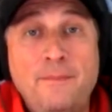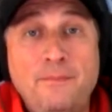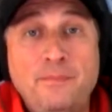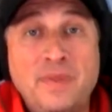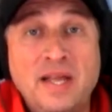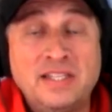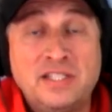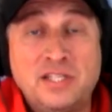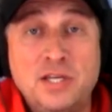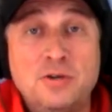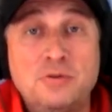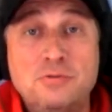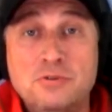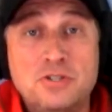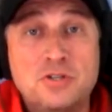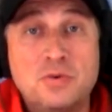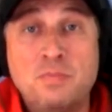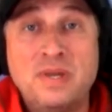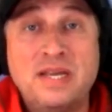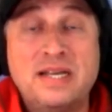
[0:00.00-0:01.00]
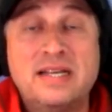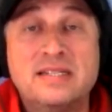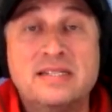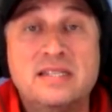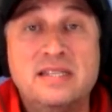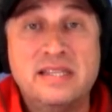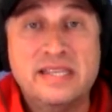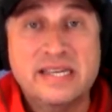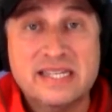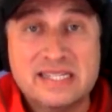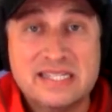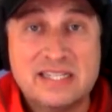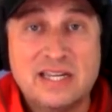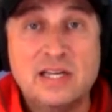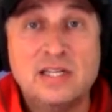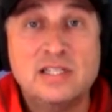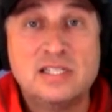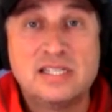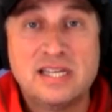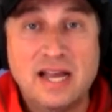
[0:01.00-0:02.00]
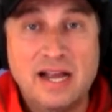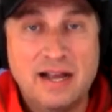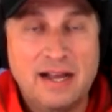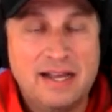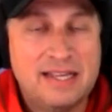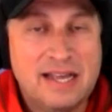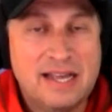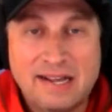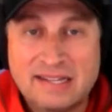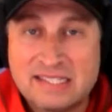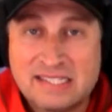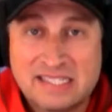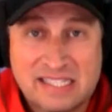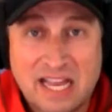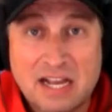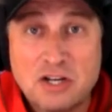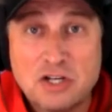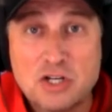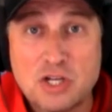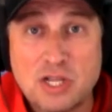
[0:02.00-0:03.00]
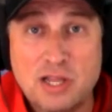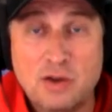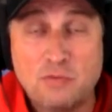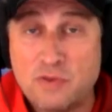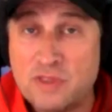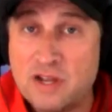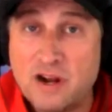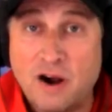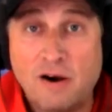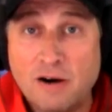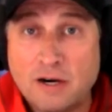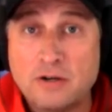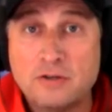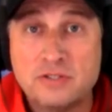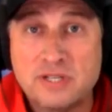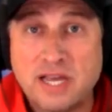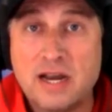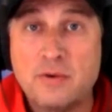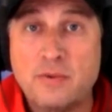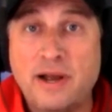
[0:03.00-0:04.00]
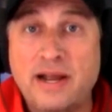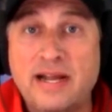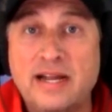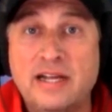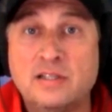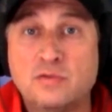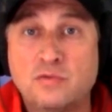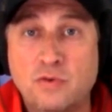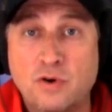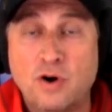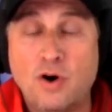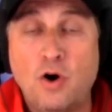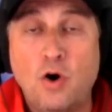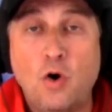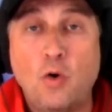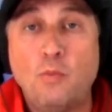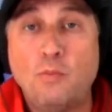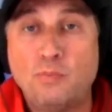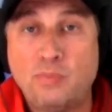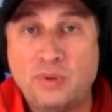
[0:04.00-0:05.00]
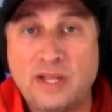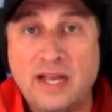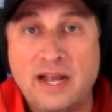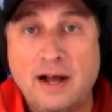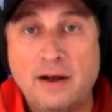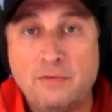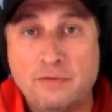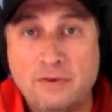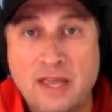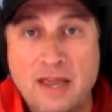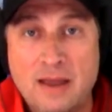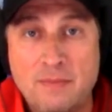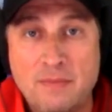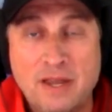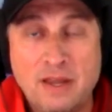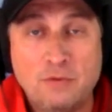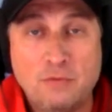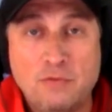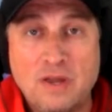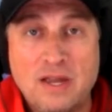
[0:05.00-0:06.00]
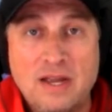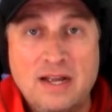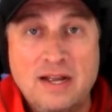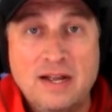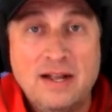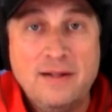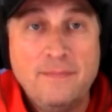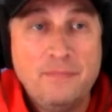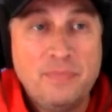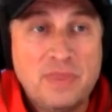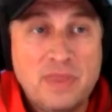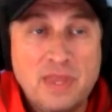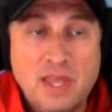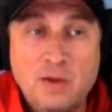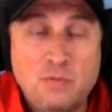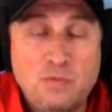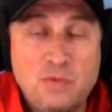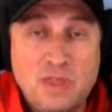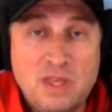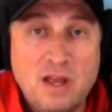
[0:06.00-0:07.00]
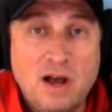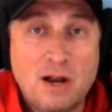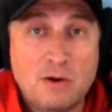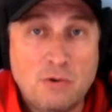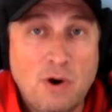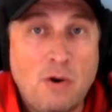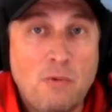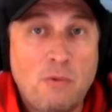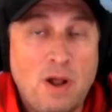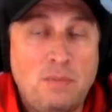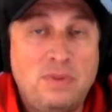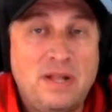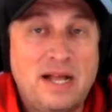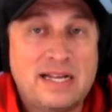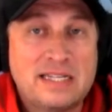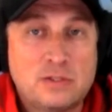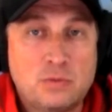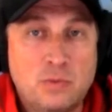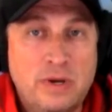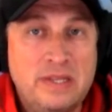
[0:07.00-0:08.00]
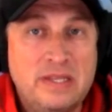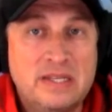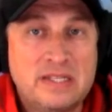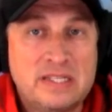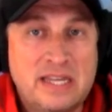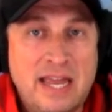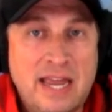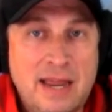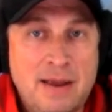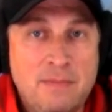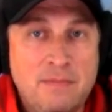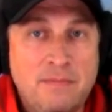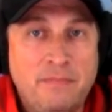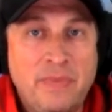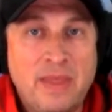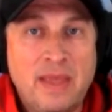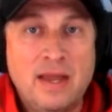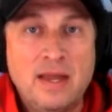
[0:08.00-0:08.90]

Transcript: It's huge because this is essentially, for the Argos anyway, it's for a home playoff game. If the Ottawa Redblacks win this game,